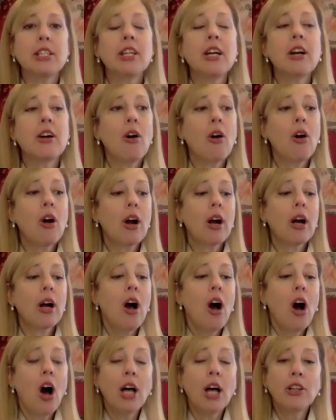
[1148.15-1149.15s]
There are,
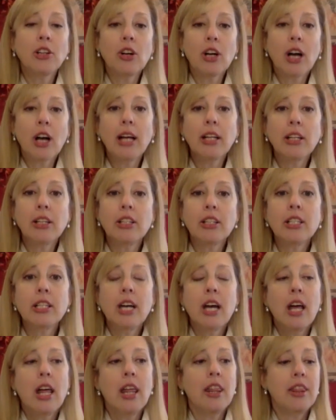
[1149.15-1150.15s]
on Long Island,
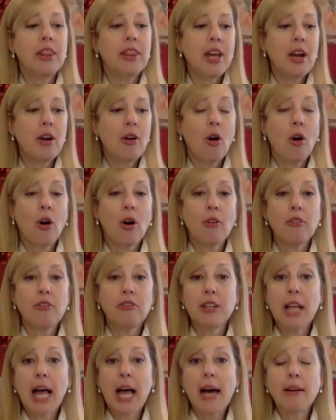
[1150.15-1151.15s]
there are
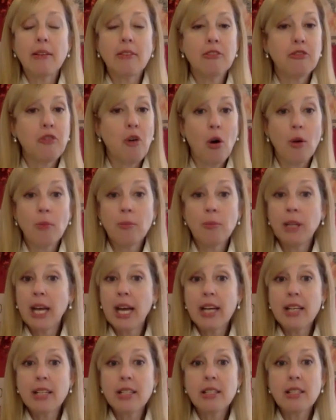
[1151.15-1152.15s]
flat
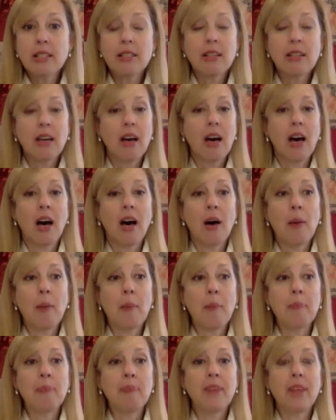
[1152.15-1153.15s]
farmlands,
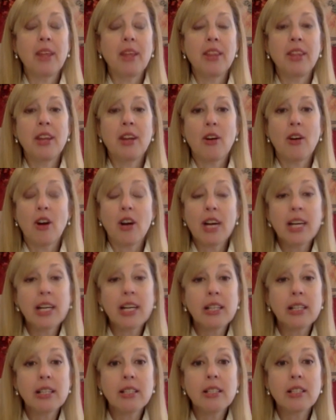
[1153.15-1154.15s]
there are
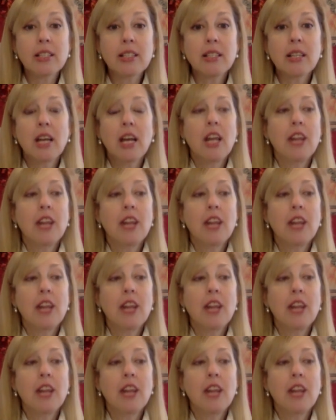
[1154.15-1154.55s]
hills.